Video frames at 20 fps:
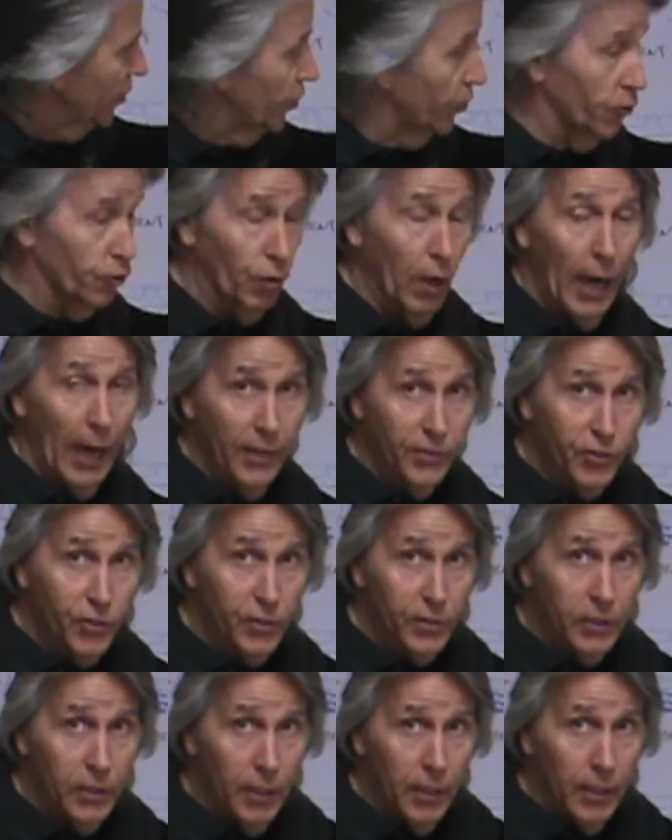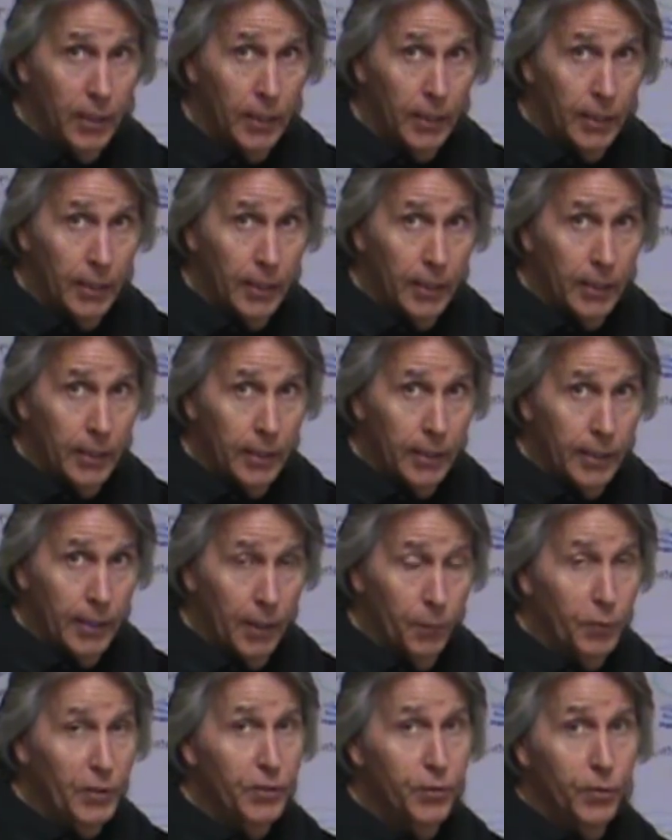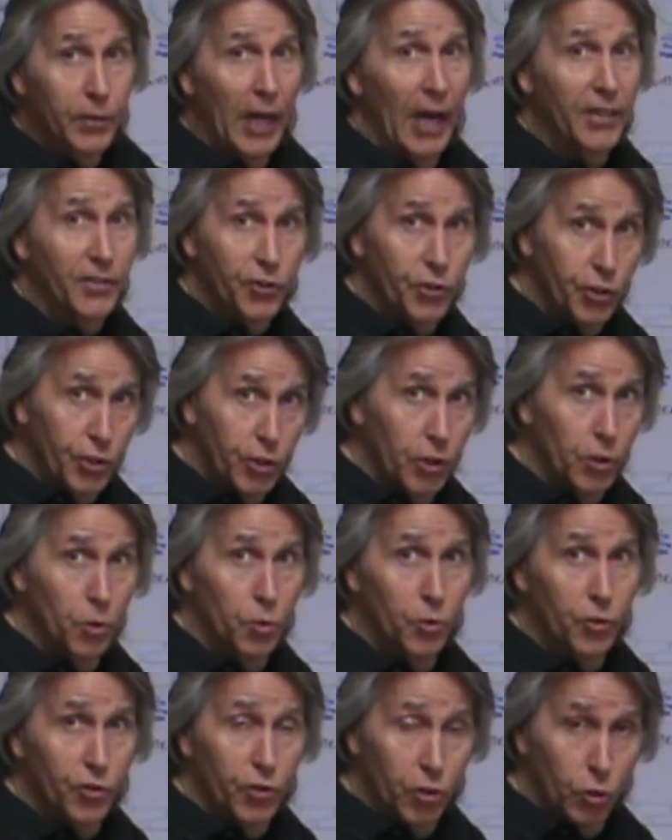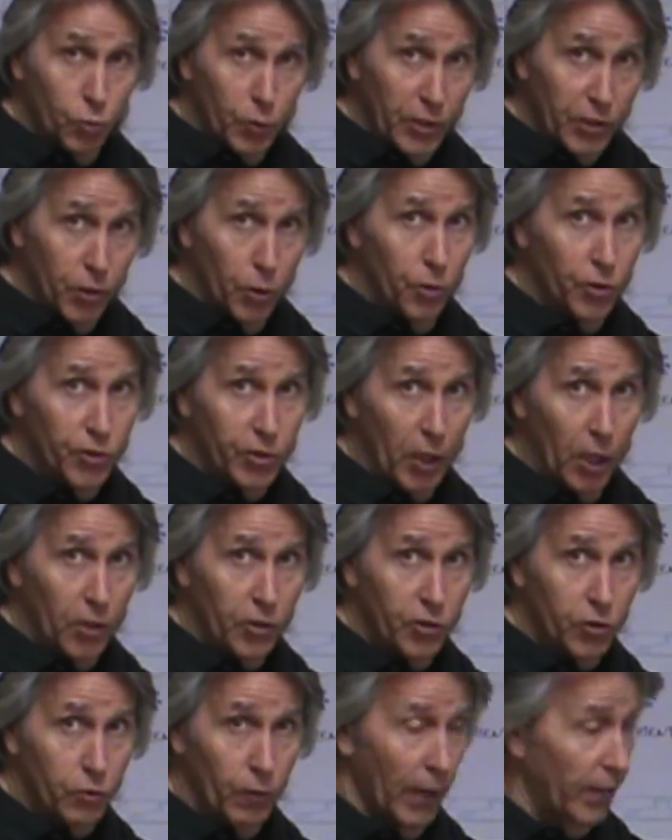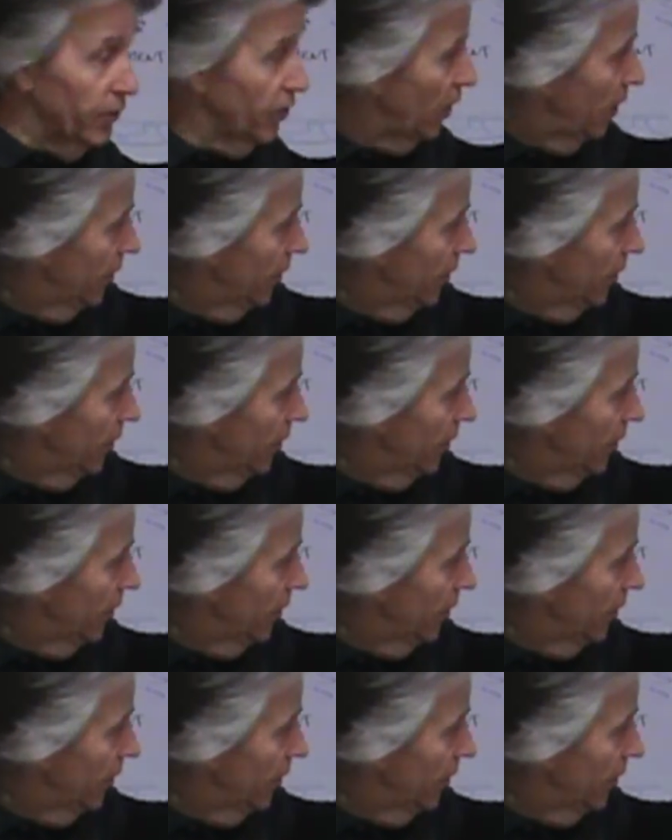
stressed and we do not choose to reduce our stress.